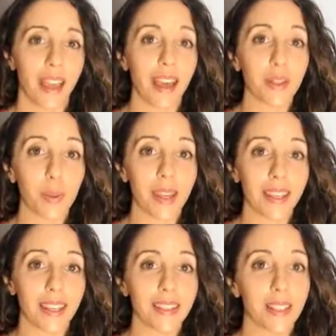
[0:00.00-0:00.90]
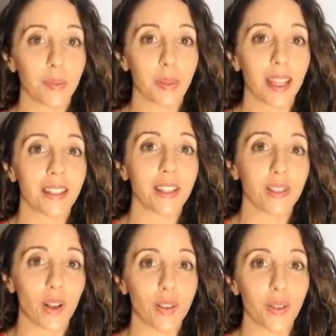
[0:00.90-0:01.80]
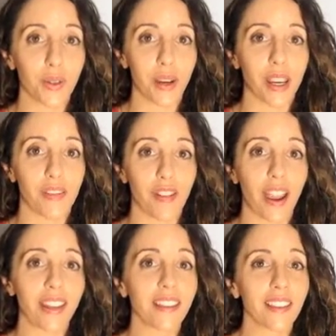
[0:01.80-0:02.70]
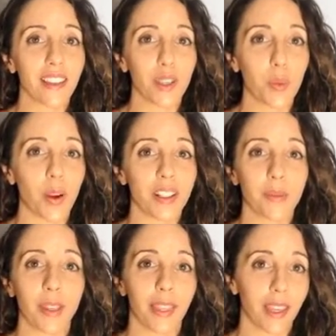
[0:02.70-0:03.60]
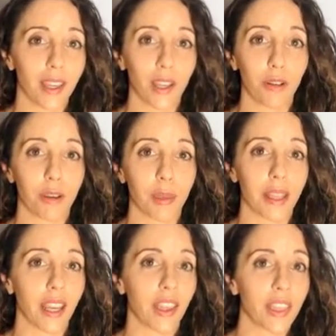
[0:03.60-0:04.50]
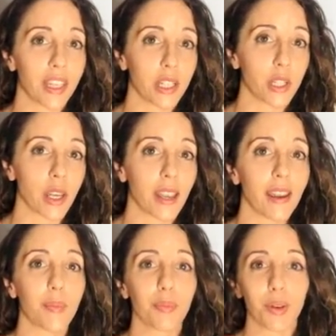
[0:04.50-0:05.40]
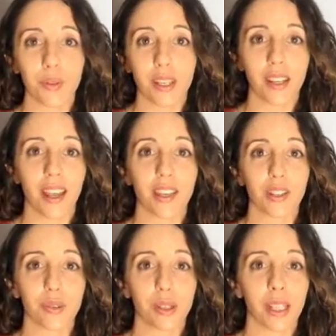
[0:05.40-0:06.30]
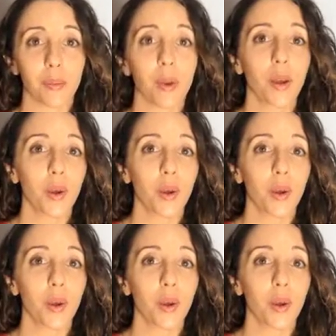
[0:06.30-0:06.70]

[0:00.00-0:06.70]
And whey casein blend is also great for anything that you want to be thick and creamy, like a thick shake, protein ice cream,